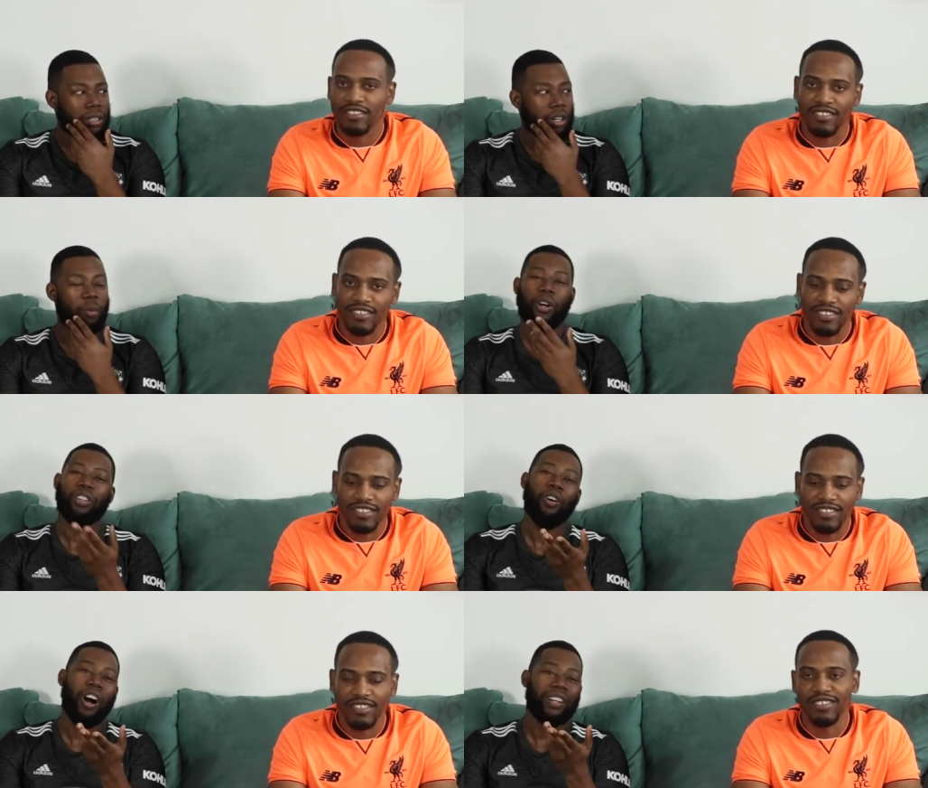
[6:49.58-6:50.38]
Speaker 1: Oh,
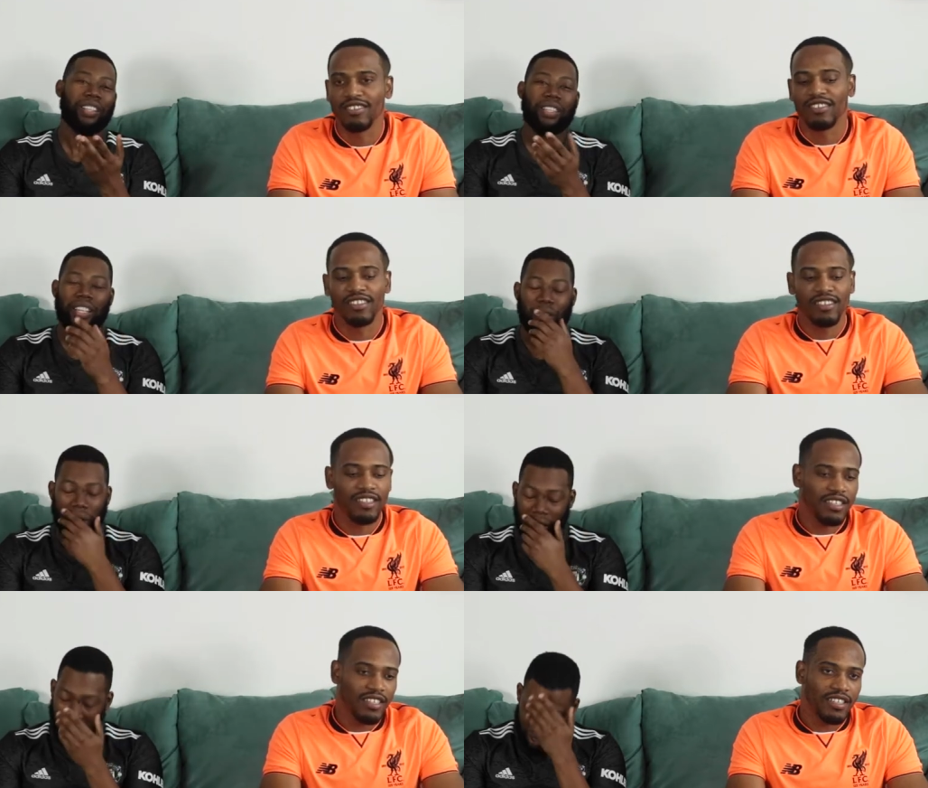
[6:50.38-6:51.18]
but no, Arteta the
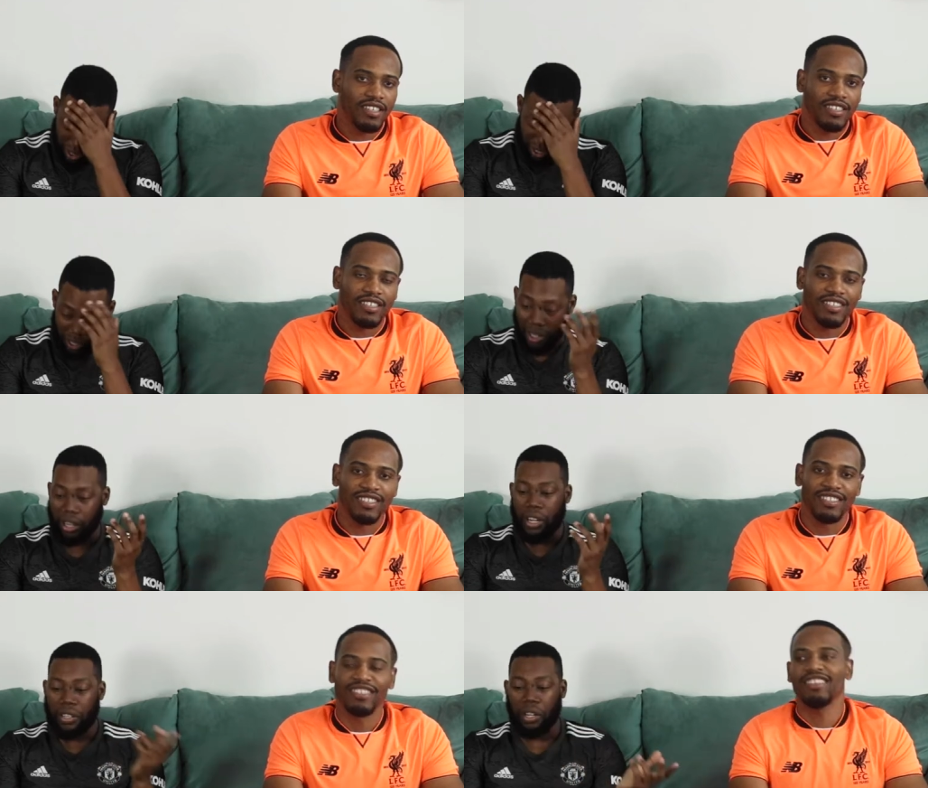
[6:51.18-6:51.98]
manager. Oh, sorry,
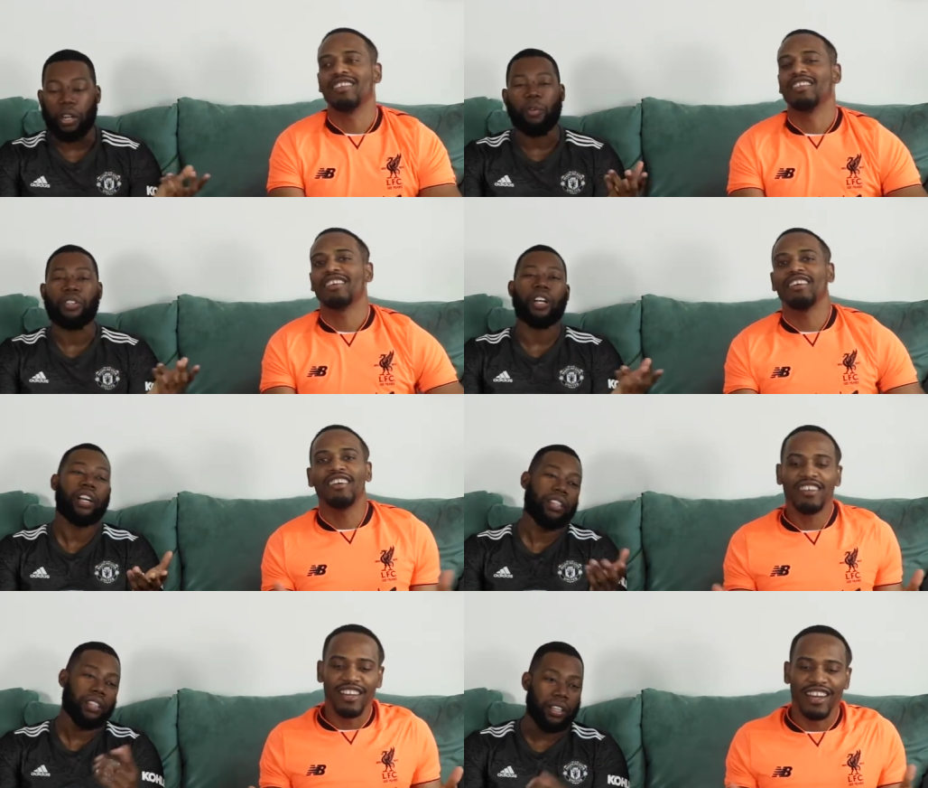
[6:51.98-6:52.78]
bro. Sorry,
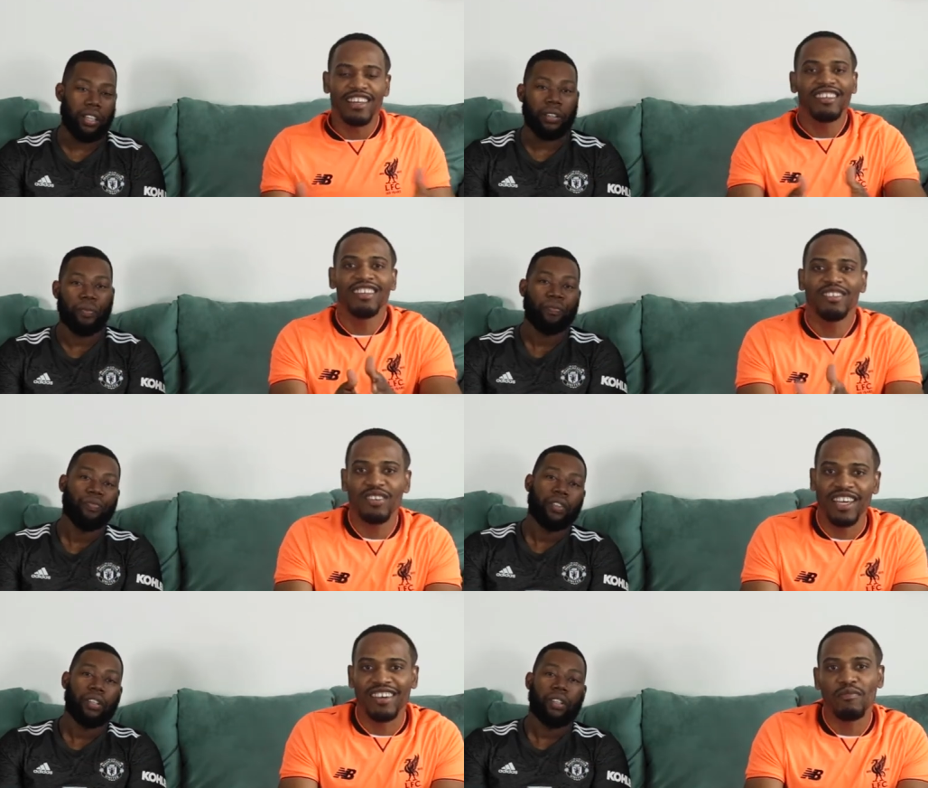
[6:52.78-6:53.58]
continue.
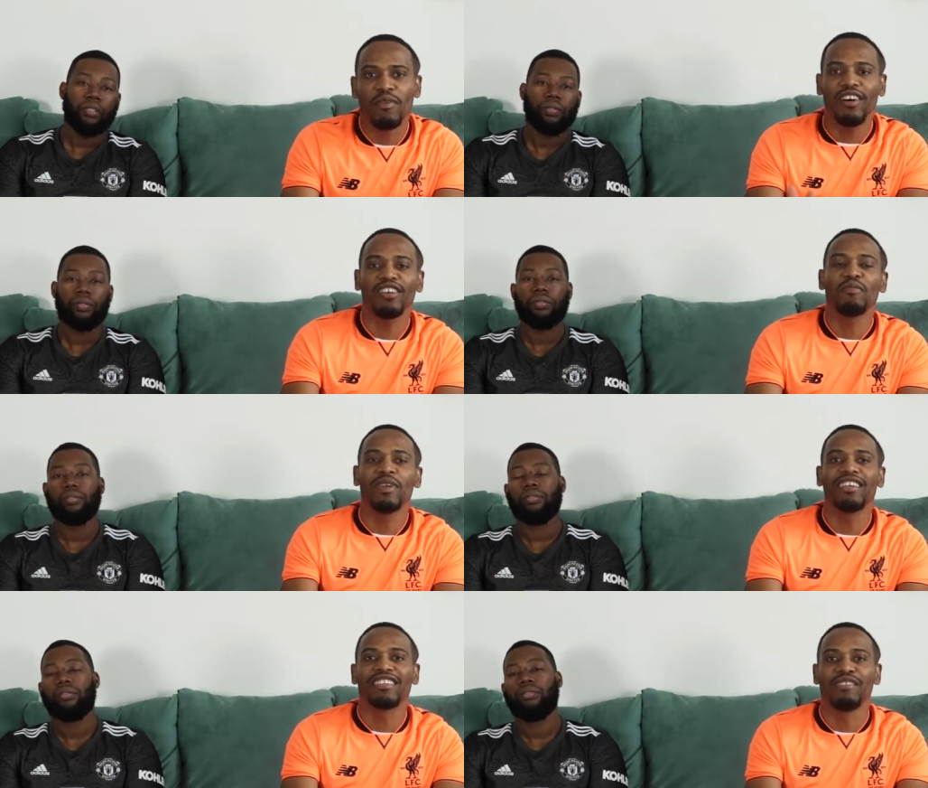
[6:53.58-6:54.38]
Speaker 2: So yeah, all the
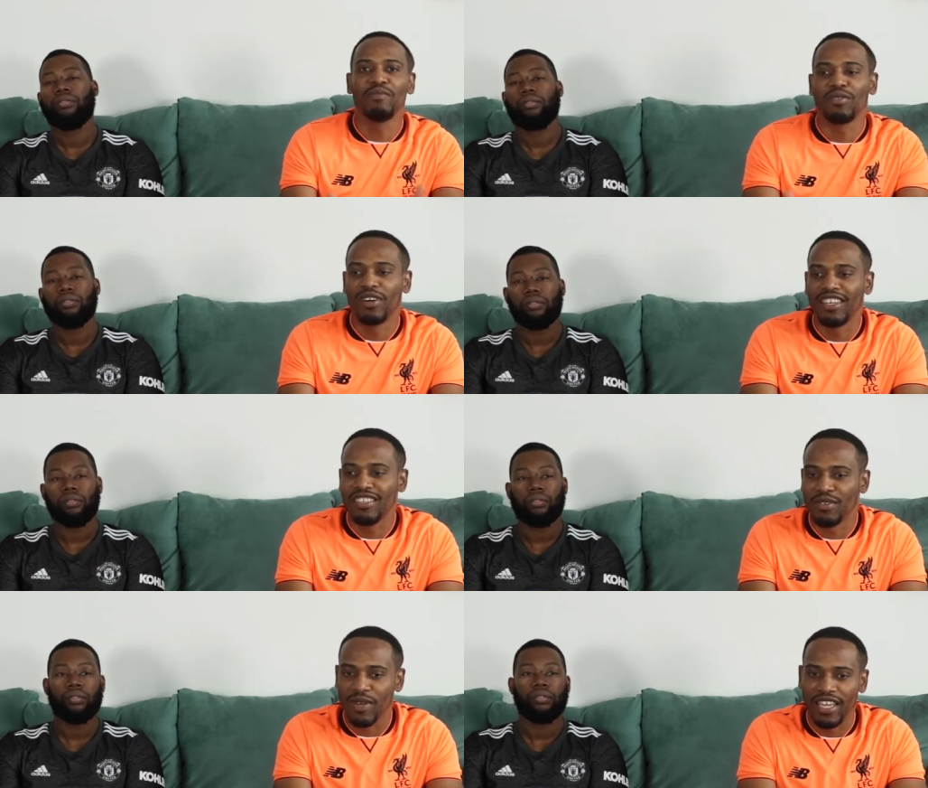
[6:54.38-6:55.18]
big teams won
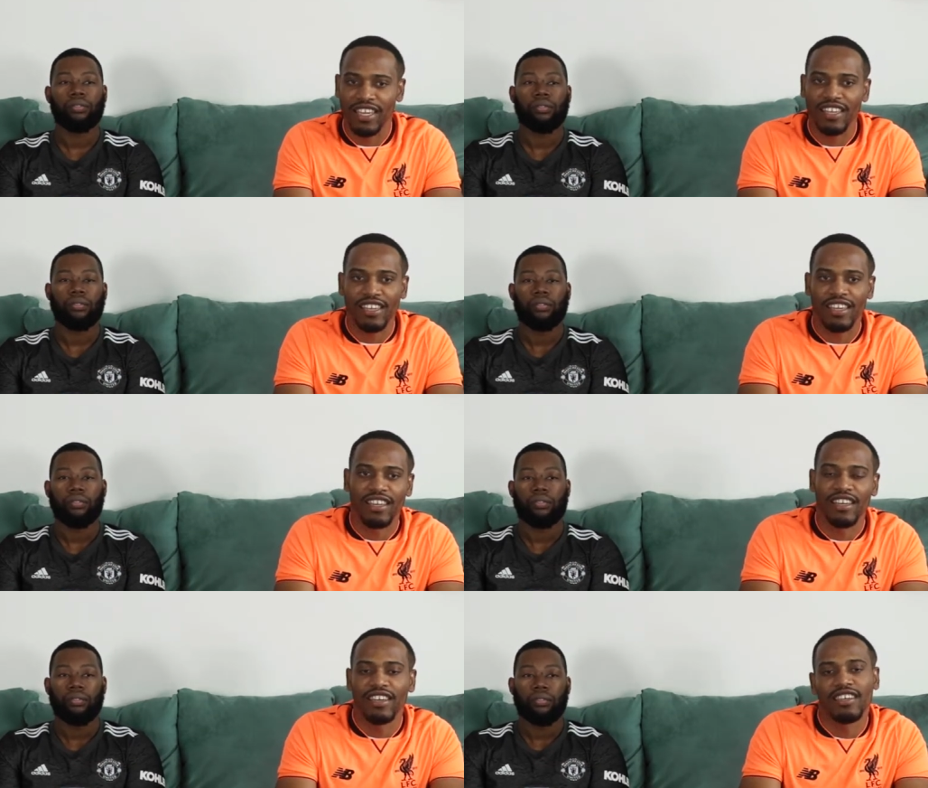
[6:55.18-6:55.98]
this week,
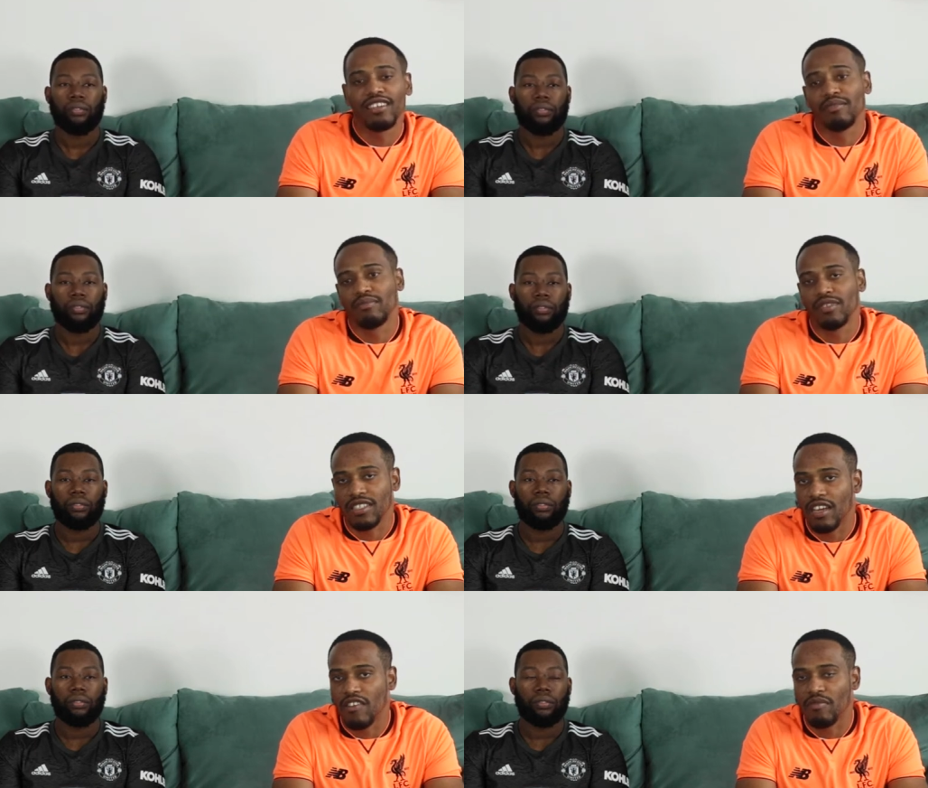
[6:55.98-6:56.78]
and
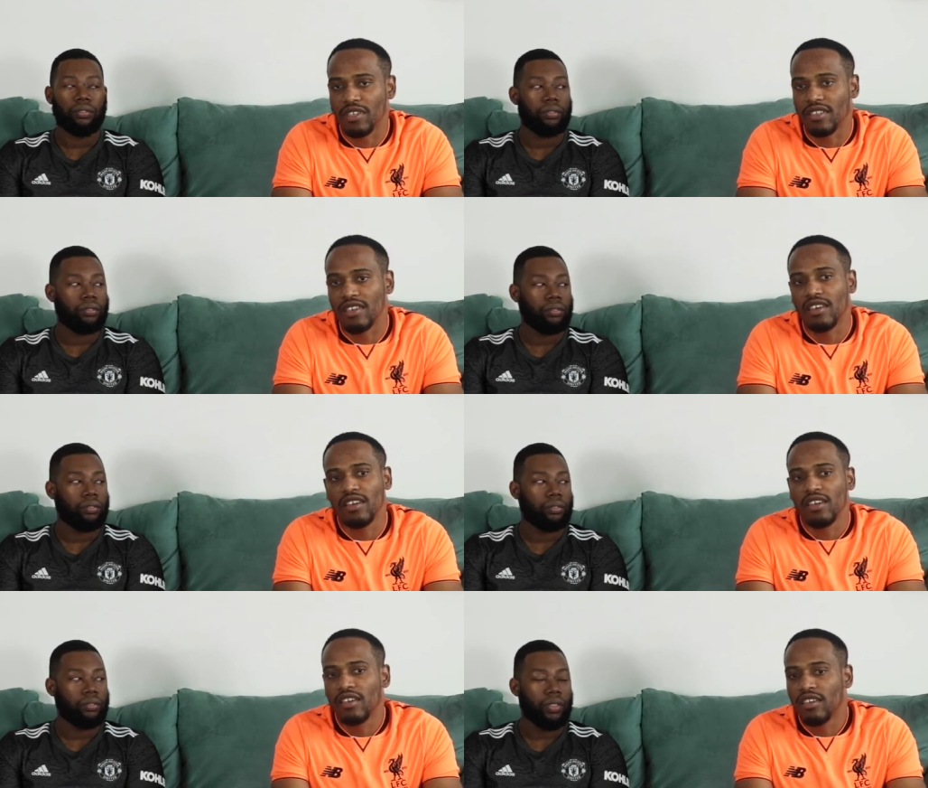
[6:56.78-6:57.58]
aside from City,
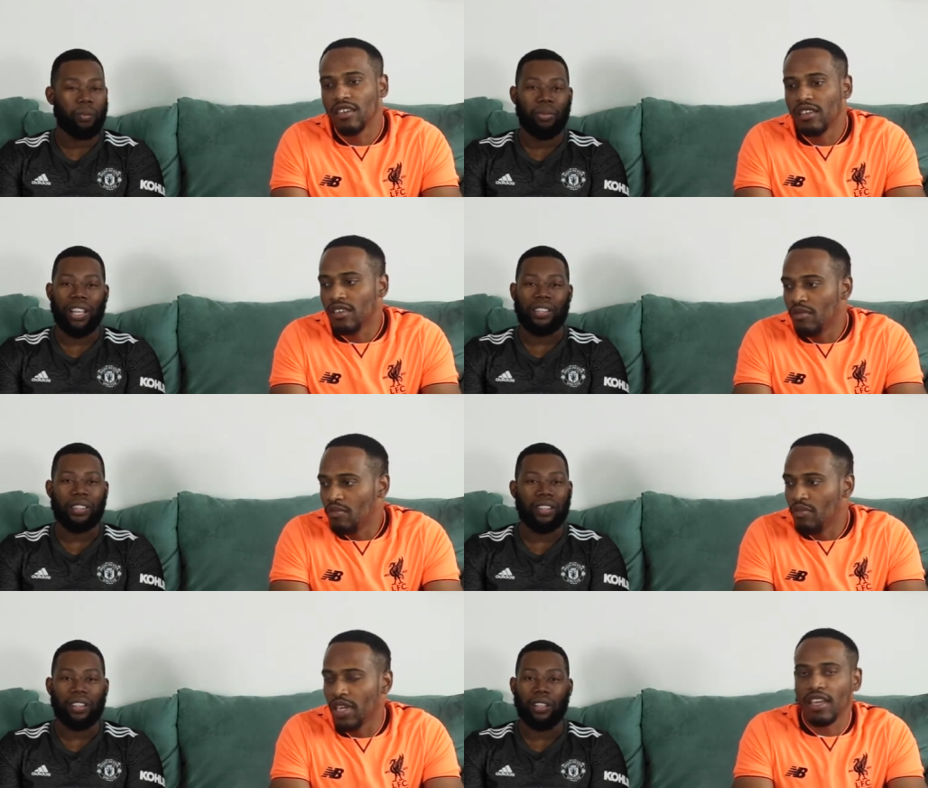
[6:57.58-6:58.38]

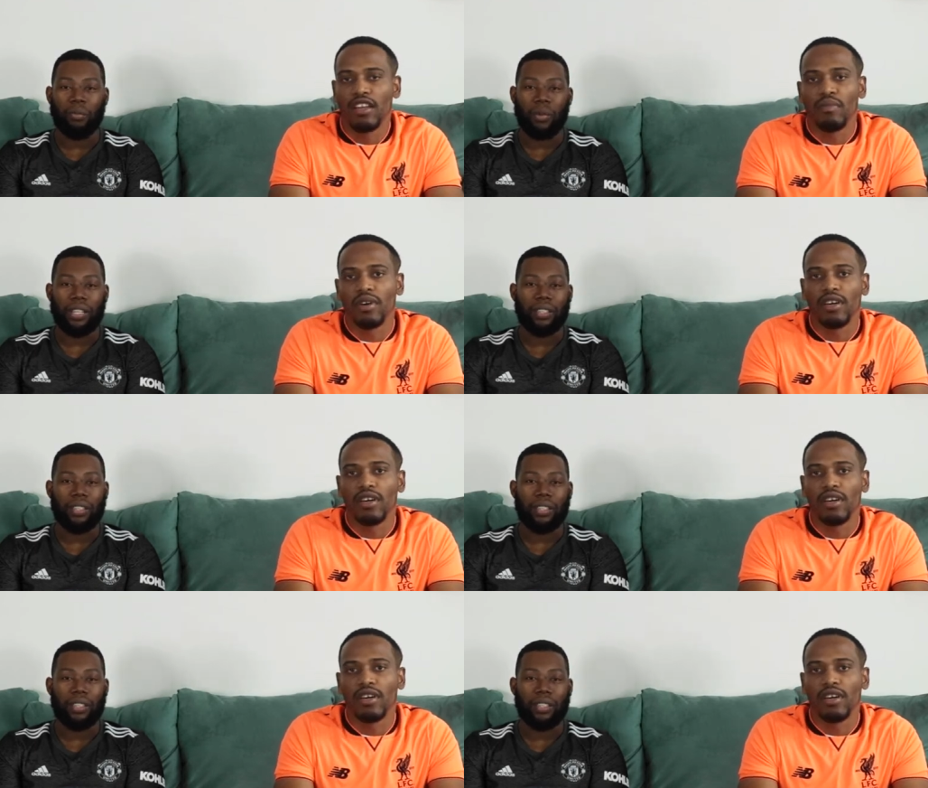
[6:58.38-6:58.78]
picking up